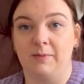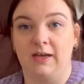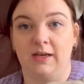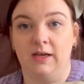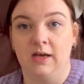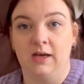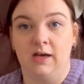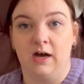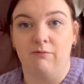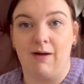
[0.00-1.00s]
me
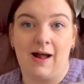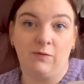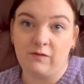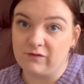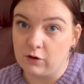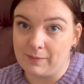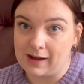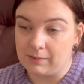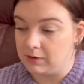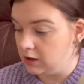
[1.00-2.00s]
around the four
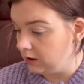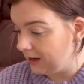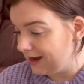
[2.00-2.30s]
pound mark,